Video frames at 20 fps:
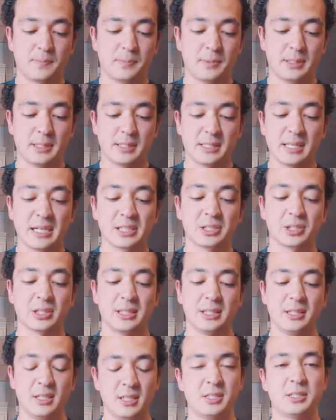is actually
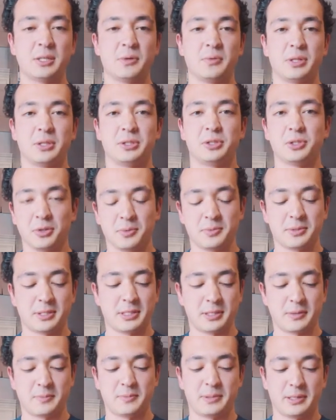easier with a
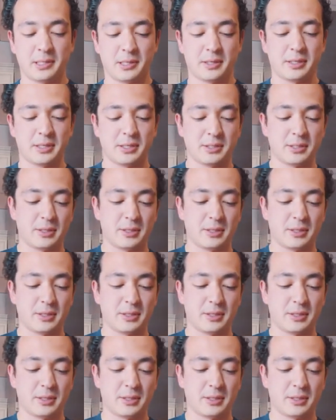chopstick because